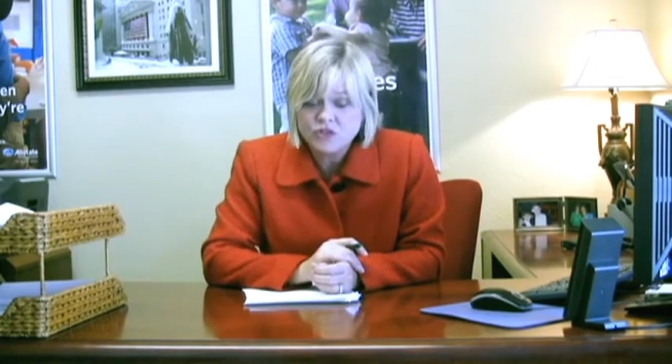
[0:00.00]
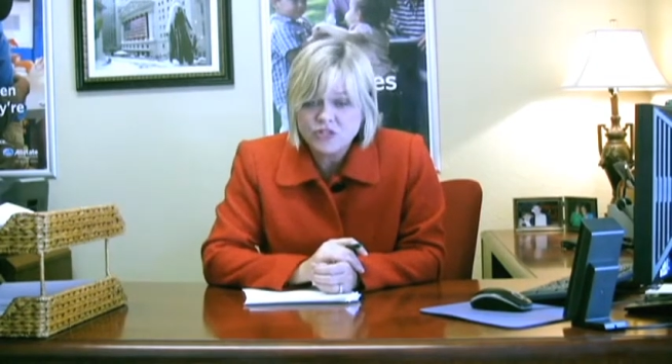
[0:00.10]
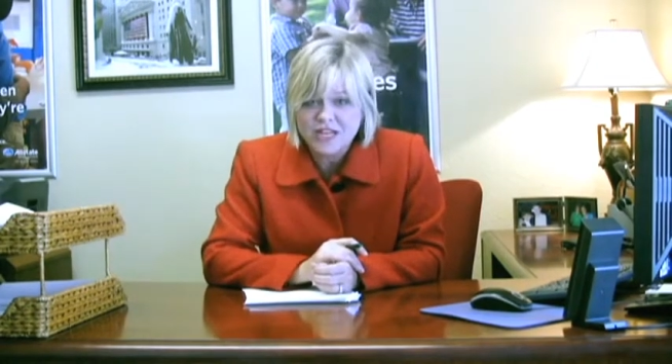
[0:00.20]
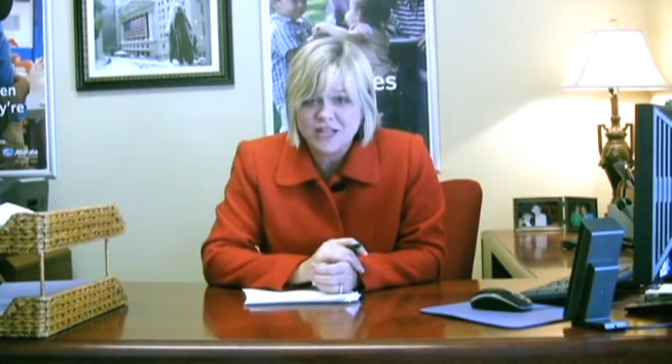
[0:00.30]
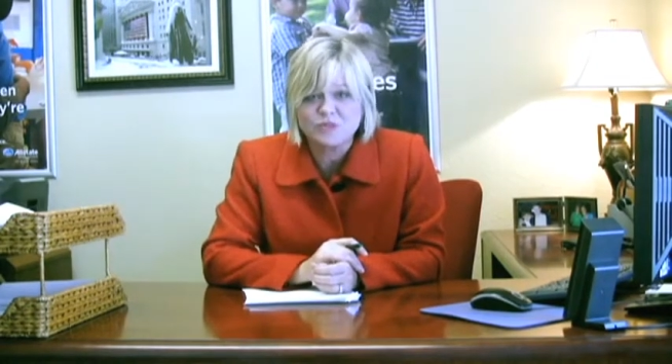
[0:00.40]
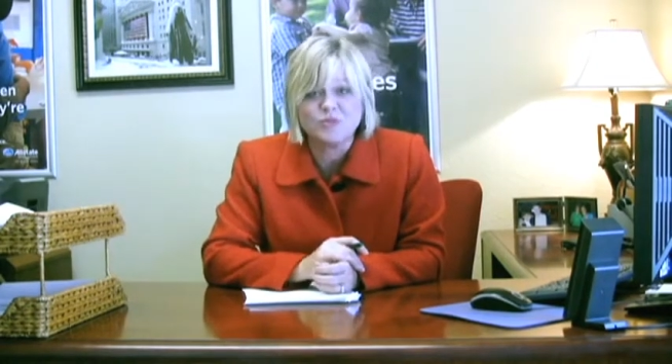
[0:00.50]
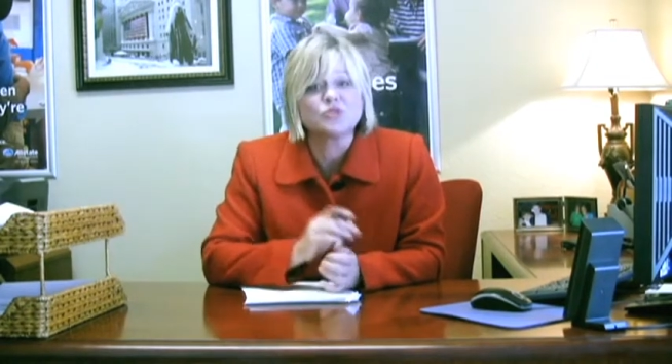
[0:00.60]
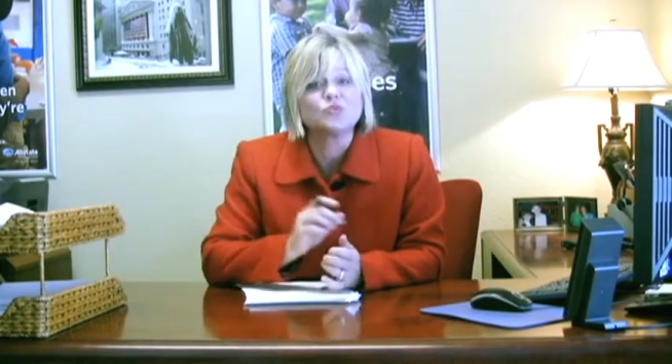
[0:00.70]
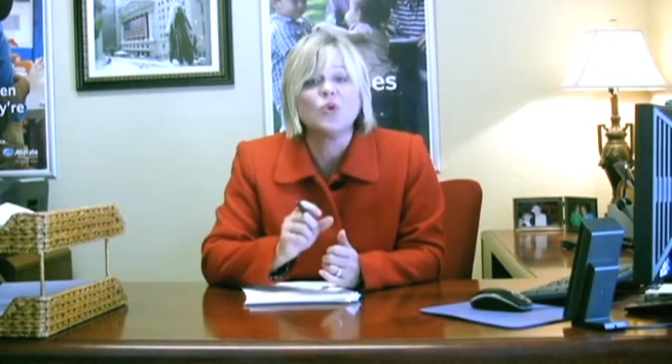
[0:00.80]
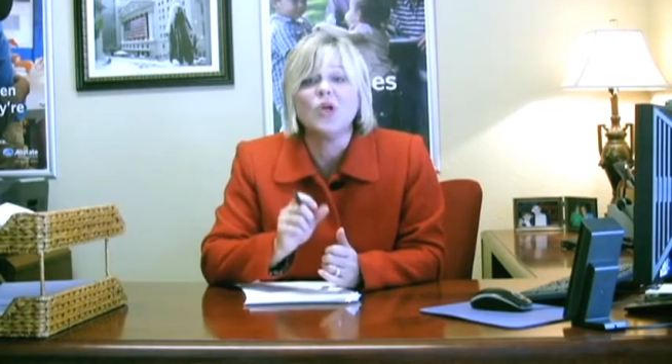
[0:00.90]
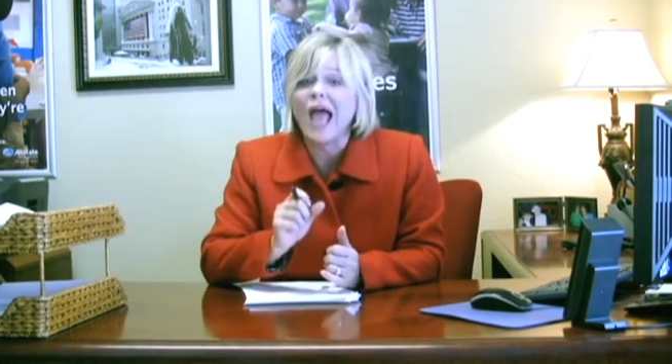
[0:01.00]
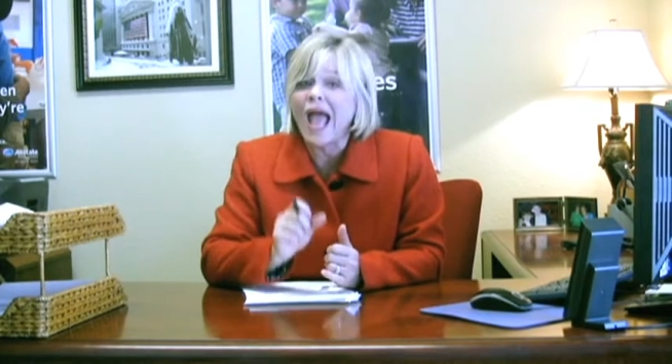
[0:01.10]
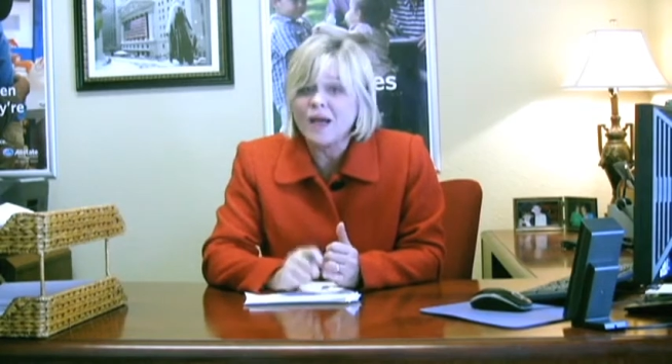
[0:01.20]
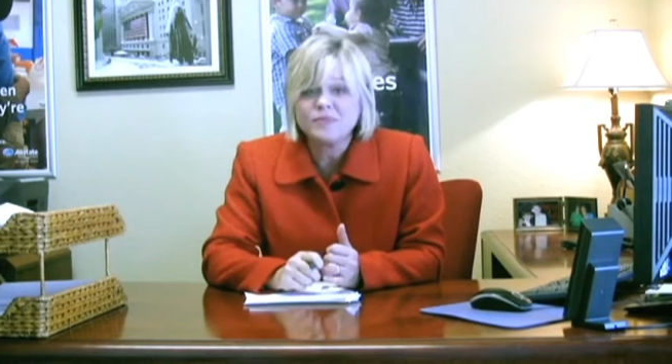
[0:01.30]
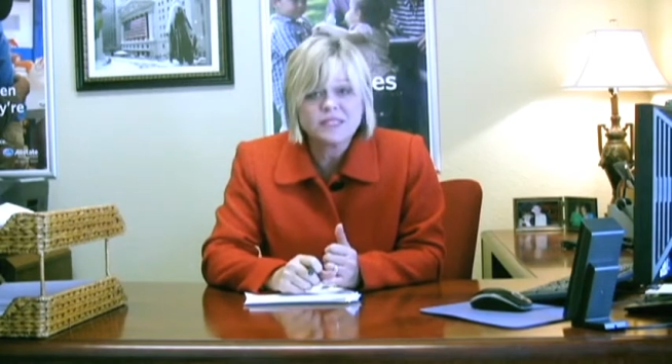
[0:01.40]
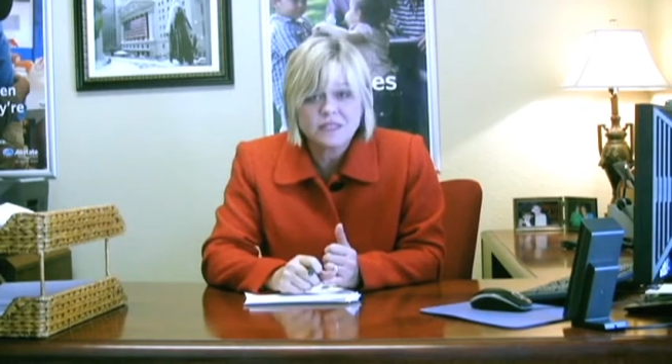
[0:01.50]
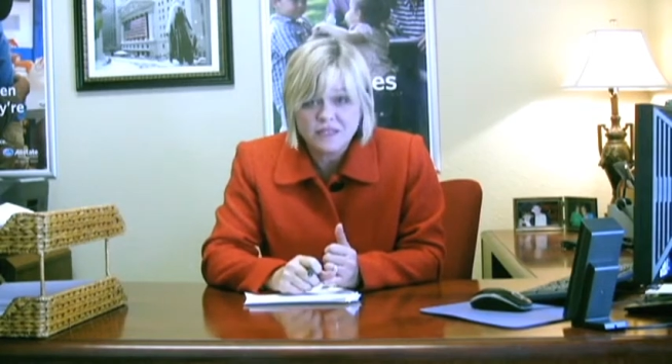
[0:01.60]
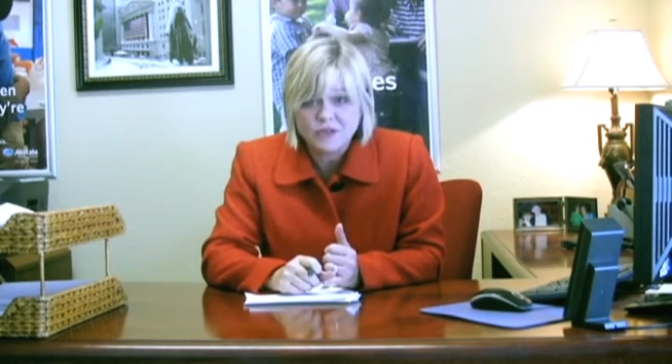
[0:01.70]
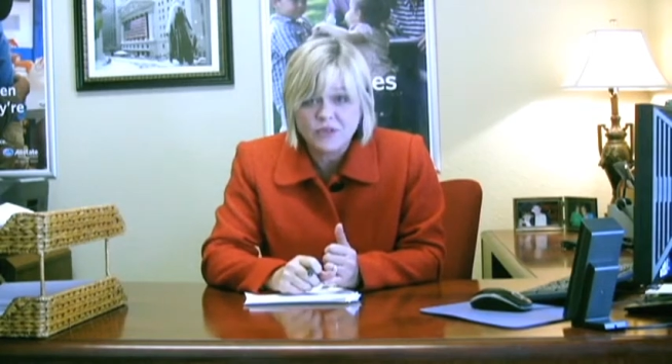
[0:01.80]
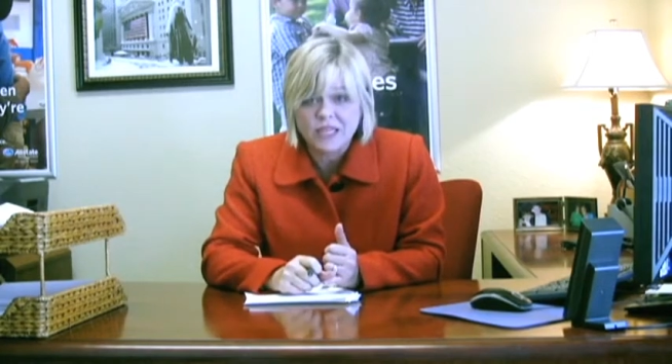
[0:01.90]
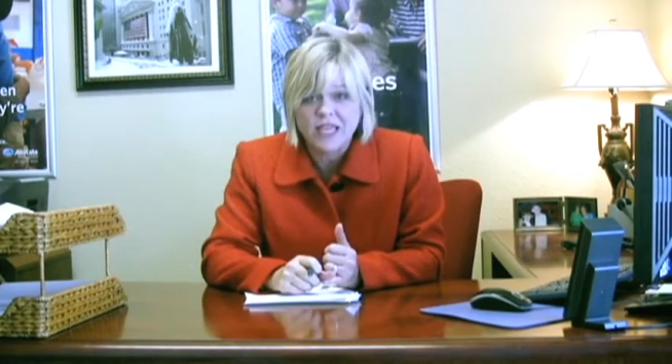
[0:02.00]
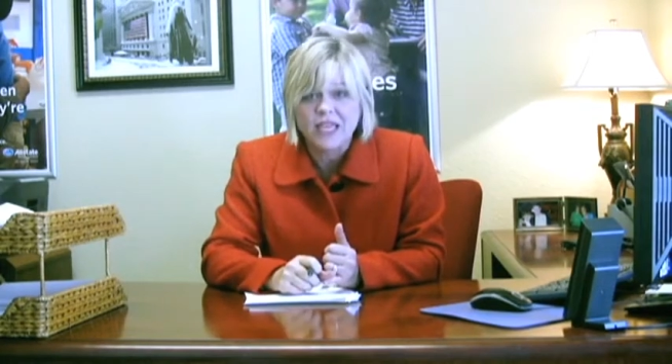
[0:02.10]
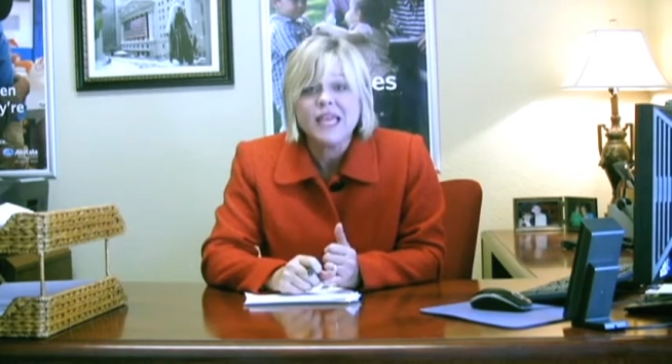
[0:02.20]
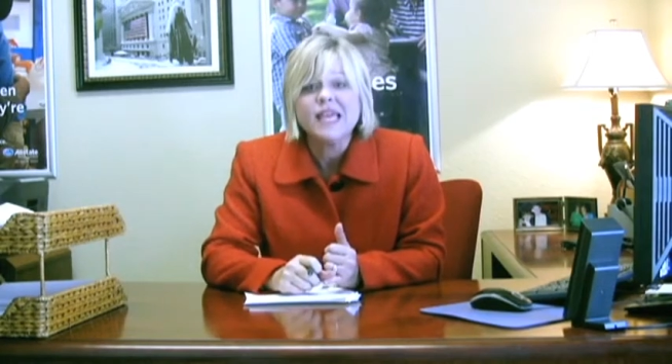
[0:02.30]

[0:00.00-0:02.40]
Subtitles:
your deductibles will absolutely